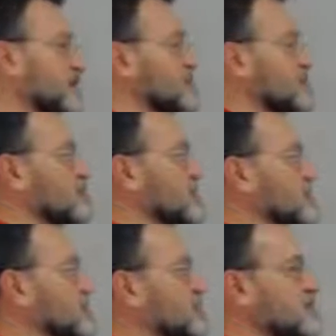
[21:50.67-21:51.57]
Yes, because we're
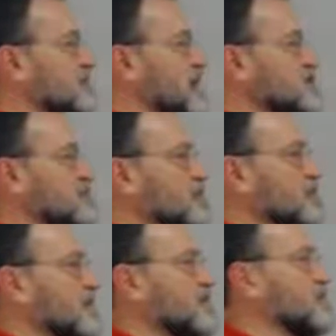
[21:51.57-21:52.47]
considering the
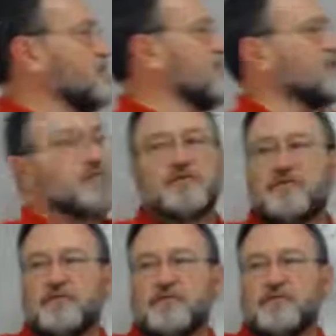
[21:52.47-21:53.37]
reaction moving in this direction.